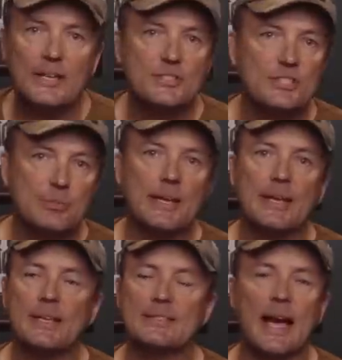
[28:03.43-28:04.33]
that just
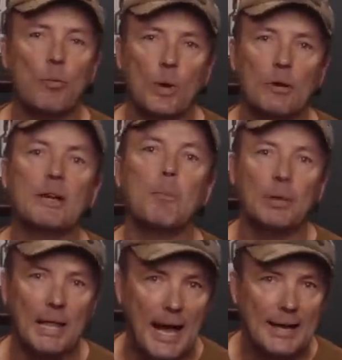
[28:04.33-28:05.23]
means I will
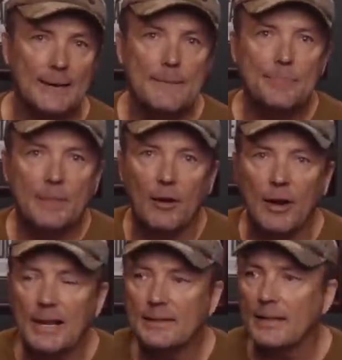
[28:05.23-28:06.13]
comply, all right?